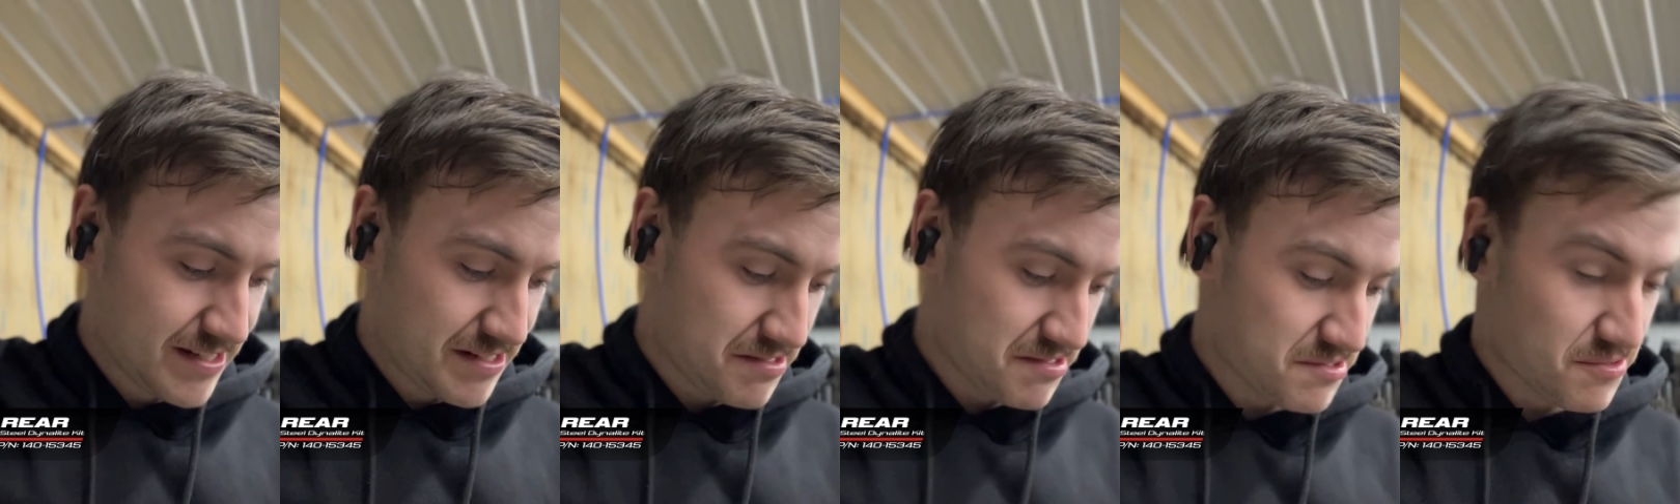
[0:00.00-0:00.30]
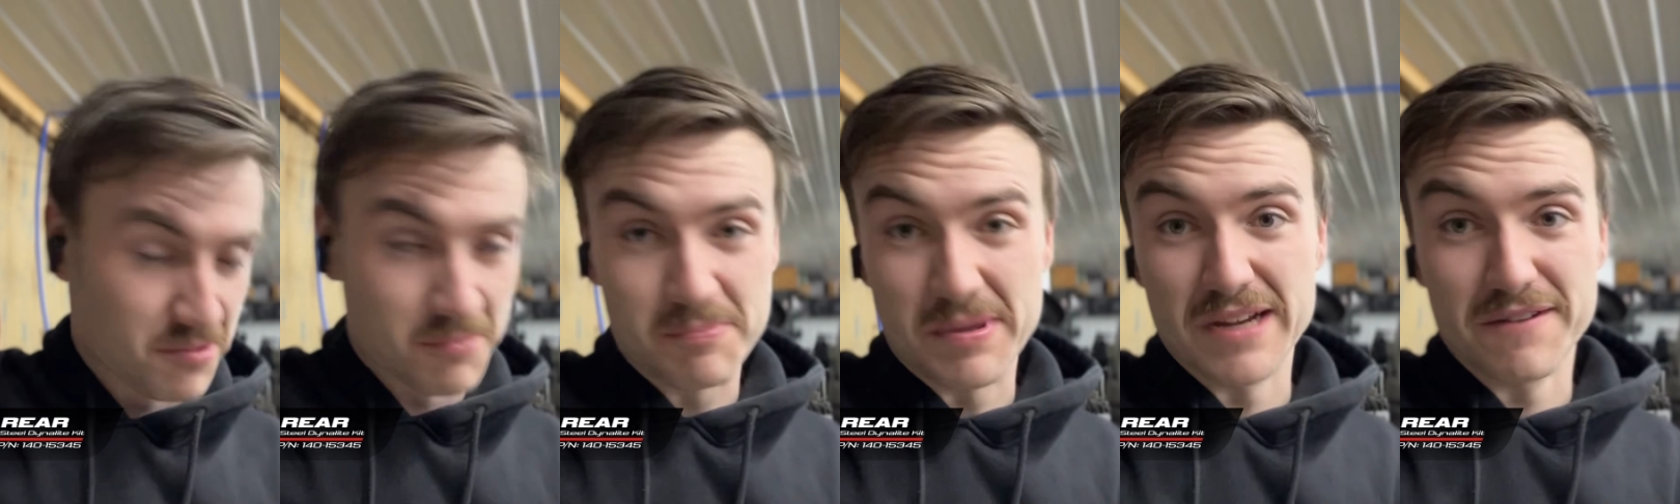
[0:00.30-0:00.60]
you're
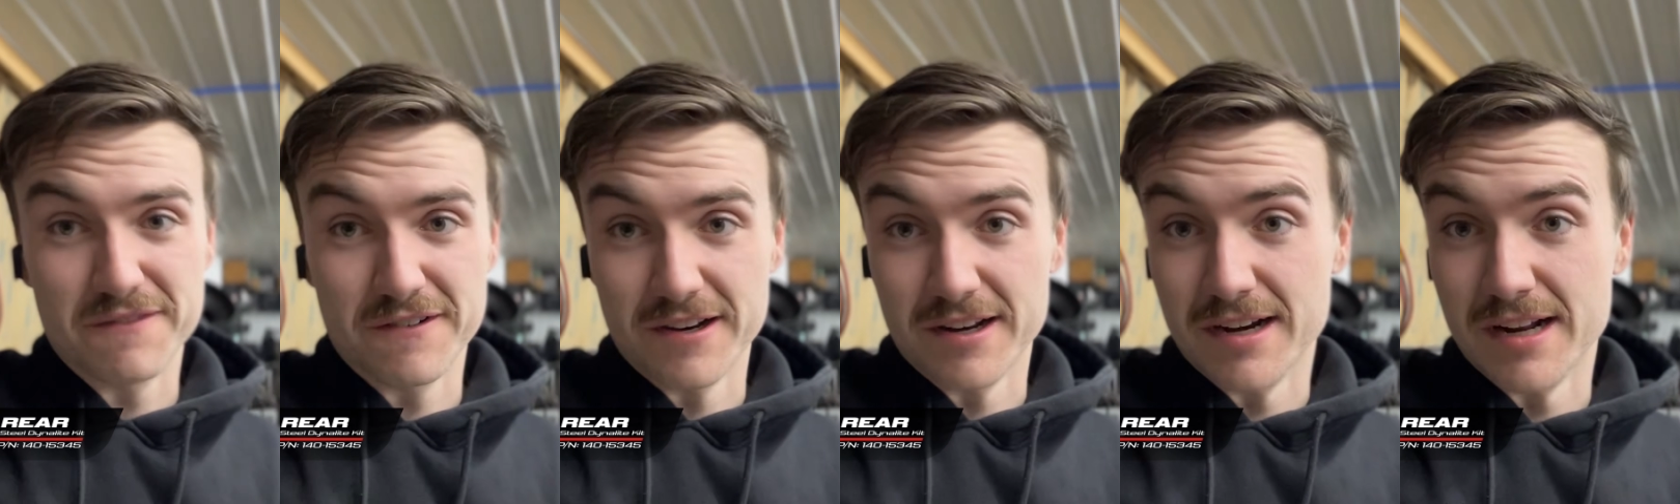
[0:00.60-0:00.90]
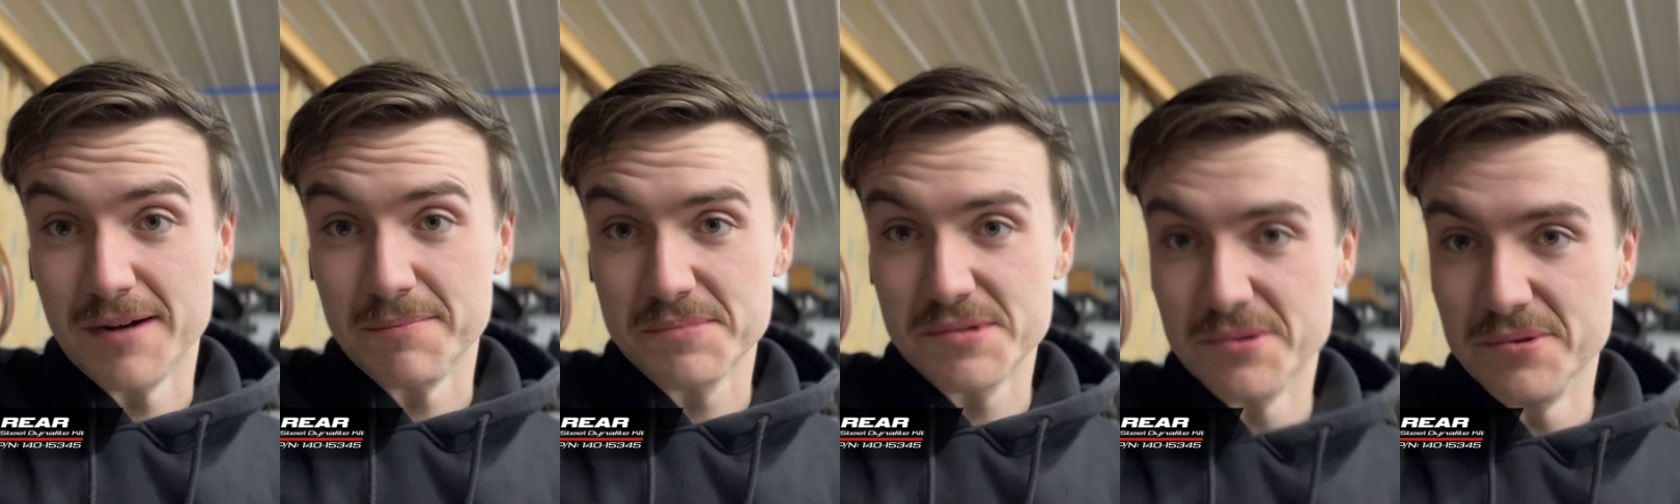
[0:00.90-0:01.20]
sort of beefing it
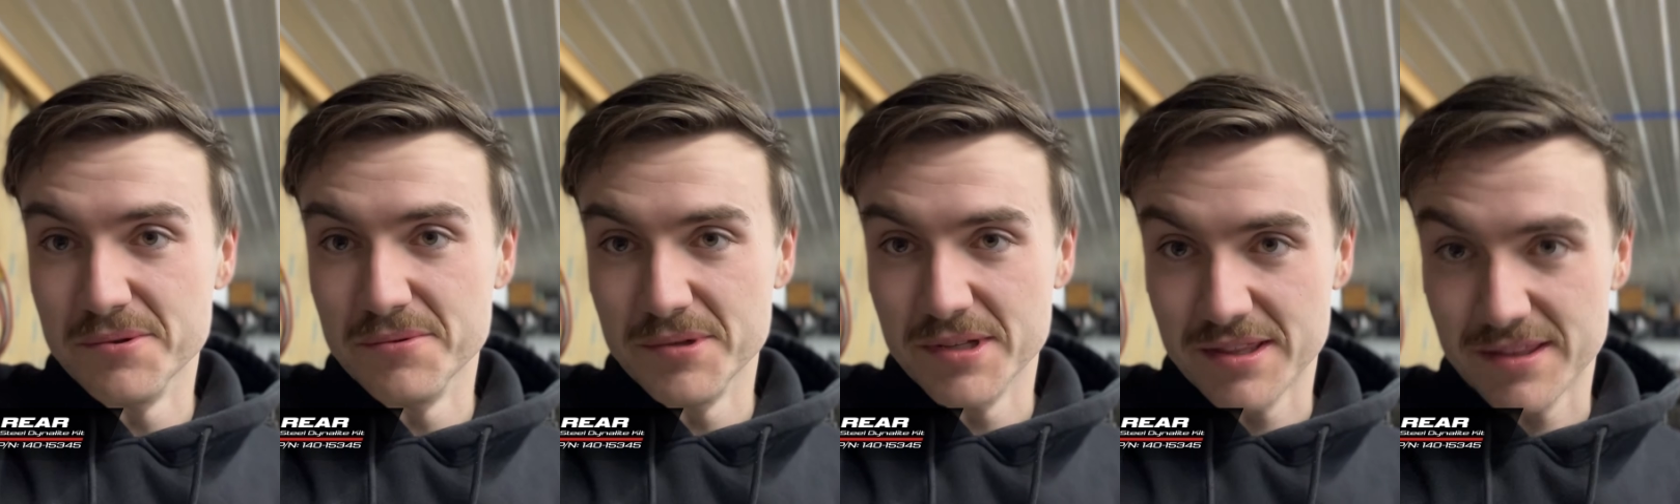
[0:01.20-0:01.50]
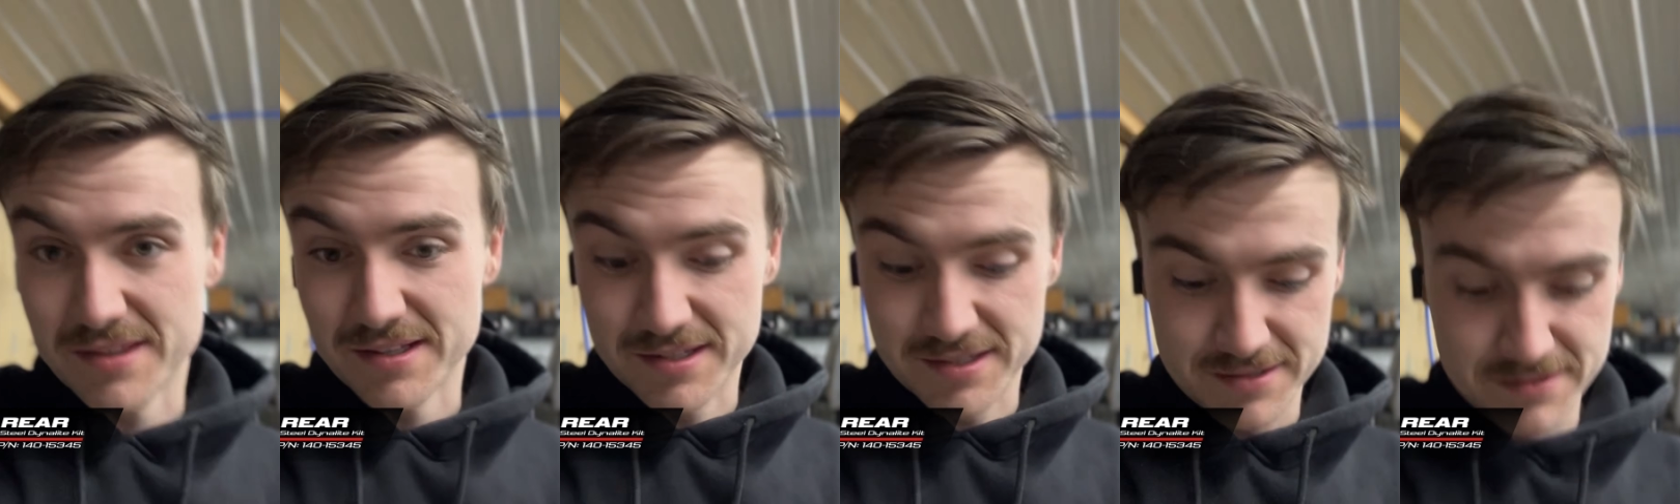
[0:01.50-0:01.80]
up too with
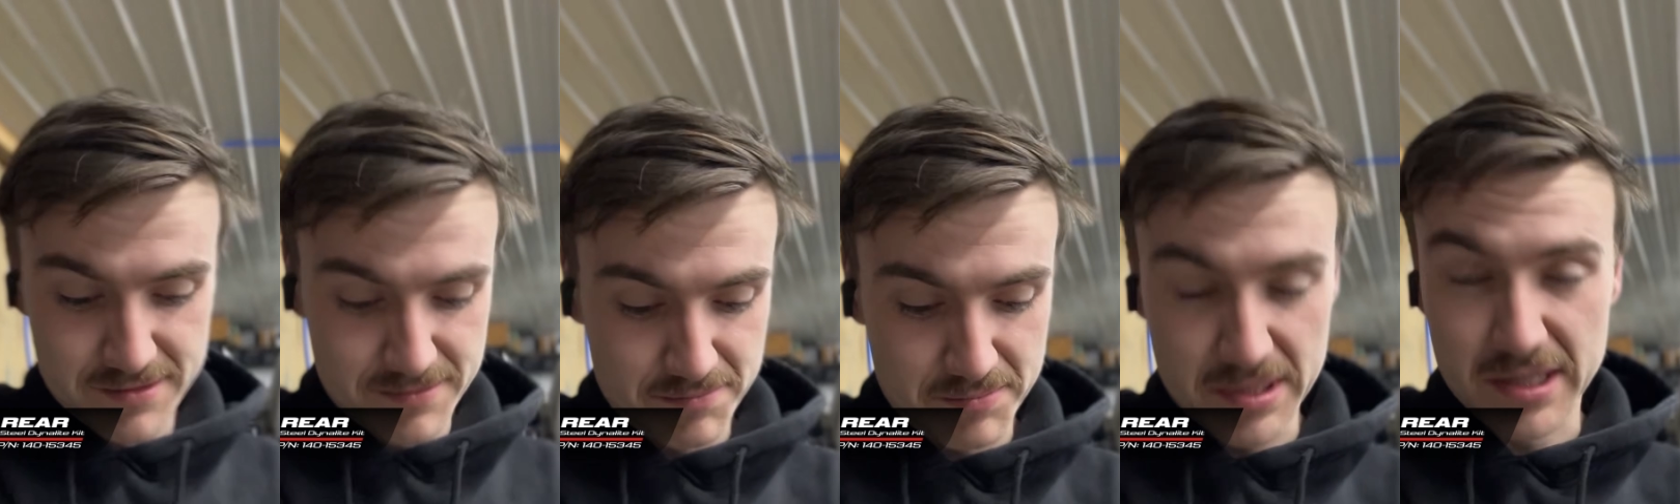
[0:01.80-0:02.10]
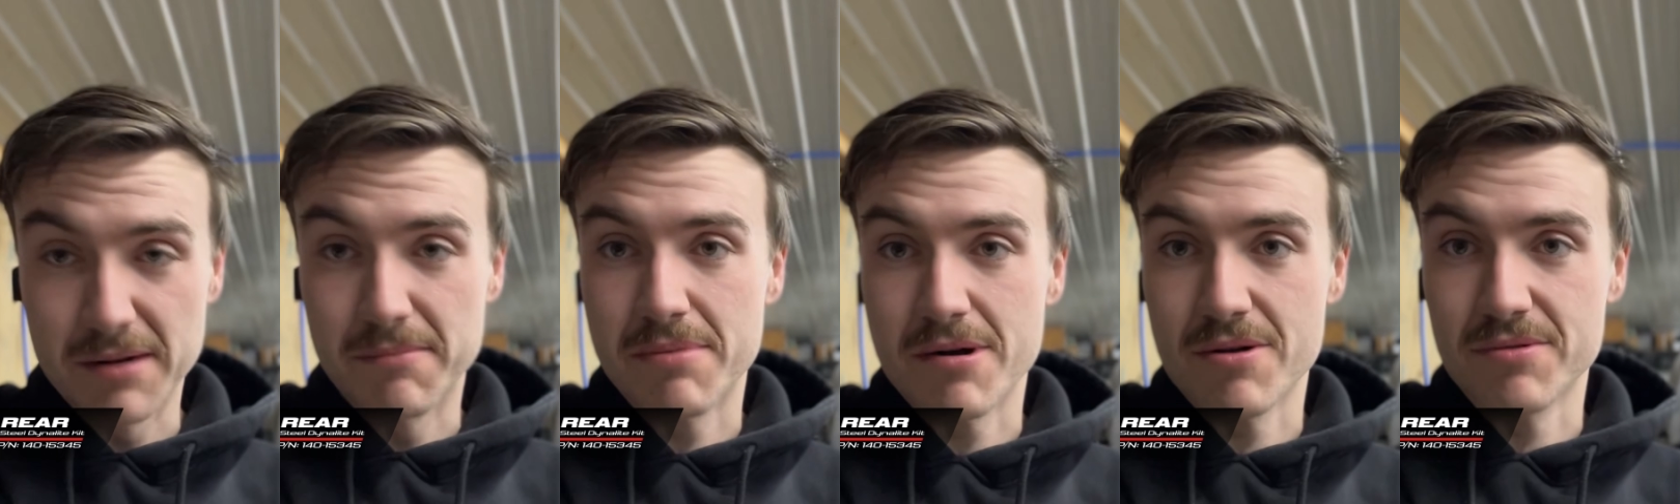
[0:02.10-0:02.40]
the
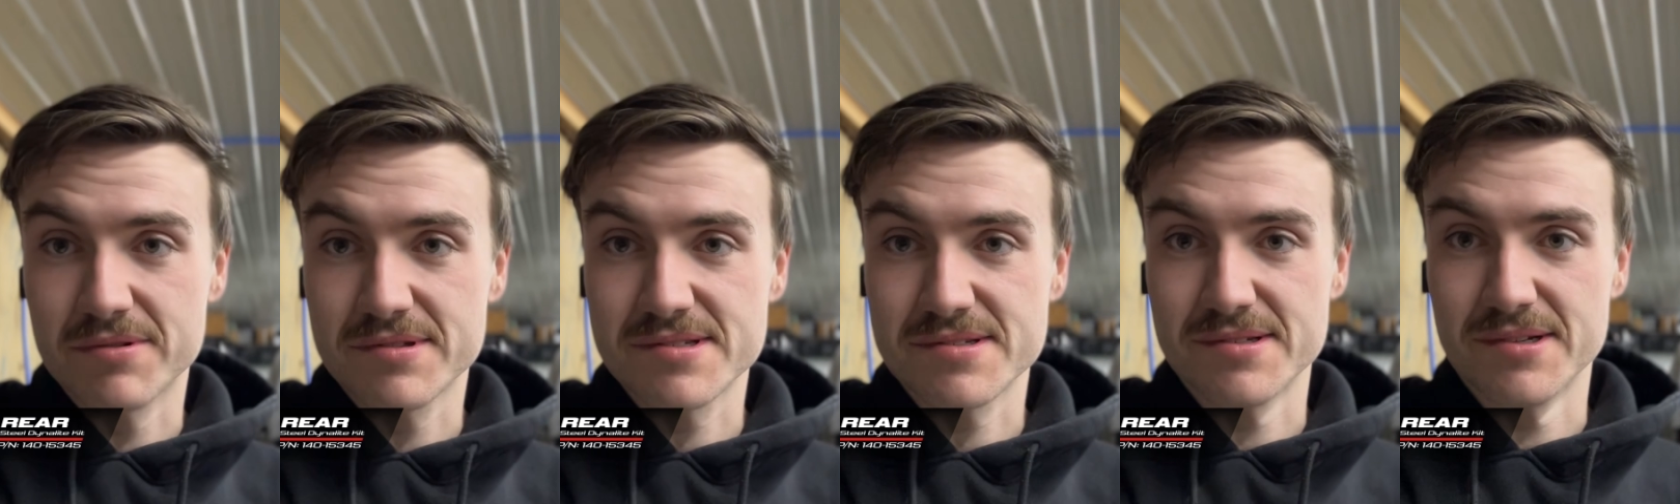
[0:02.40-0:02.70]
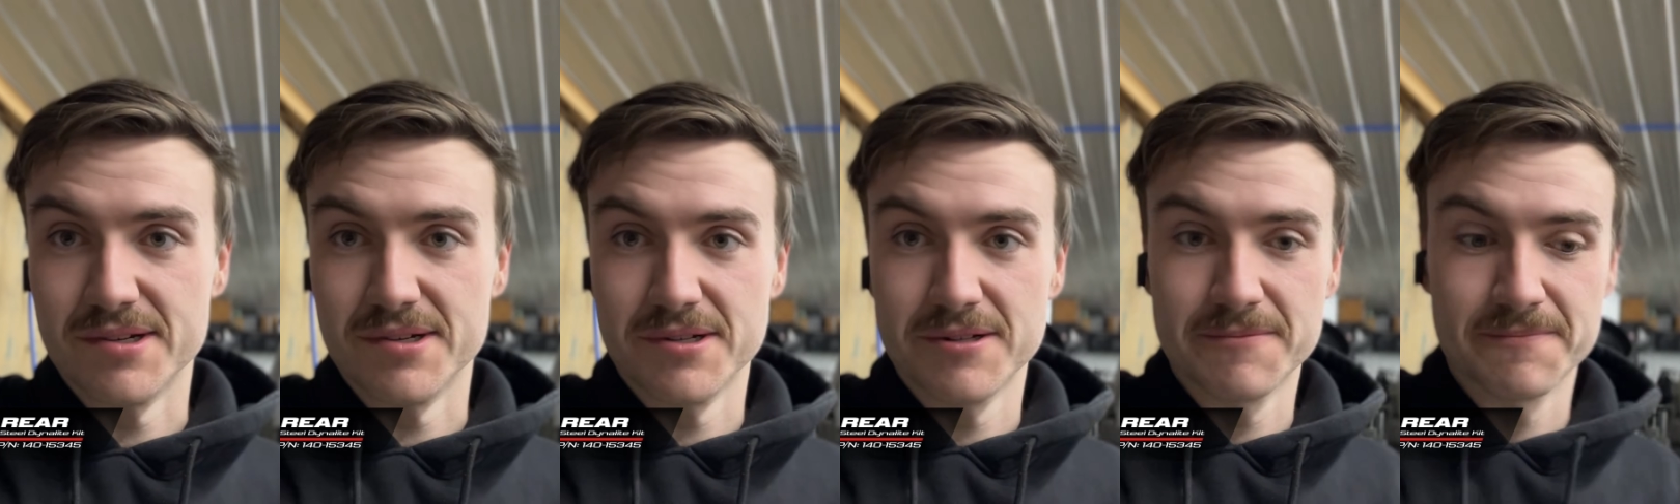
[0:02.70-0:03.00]
bigger bolts. So